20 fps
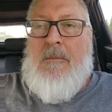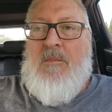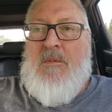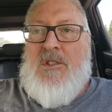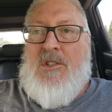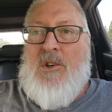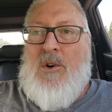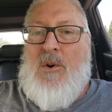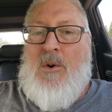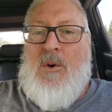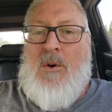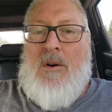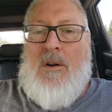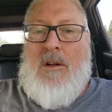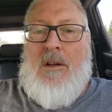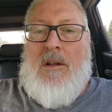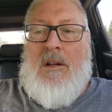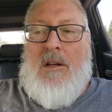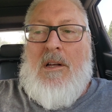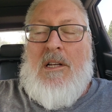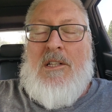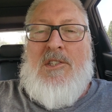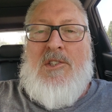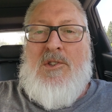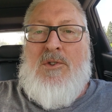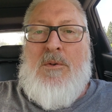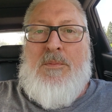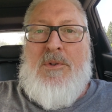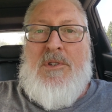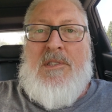So it's
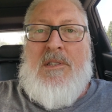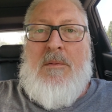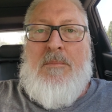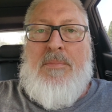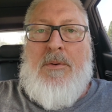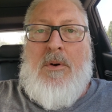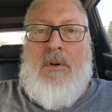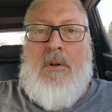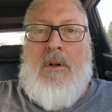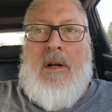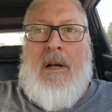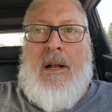super simple.